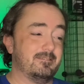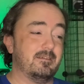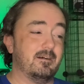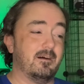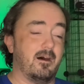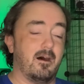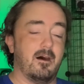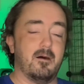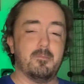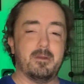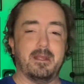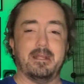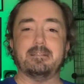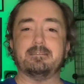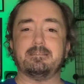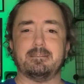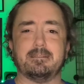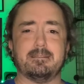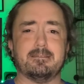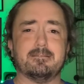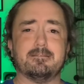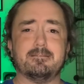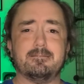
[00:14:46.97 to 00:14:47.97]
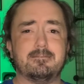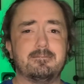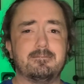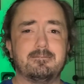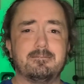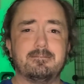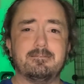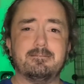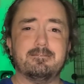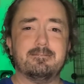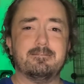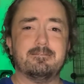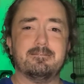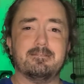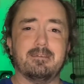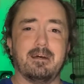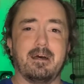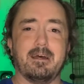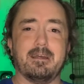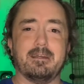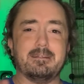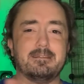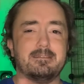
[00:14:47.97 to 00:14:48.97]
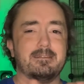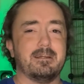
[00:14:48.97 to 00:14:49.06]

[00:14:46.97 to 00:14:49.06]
amazing. I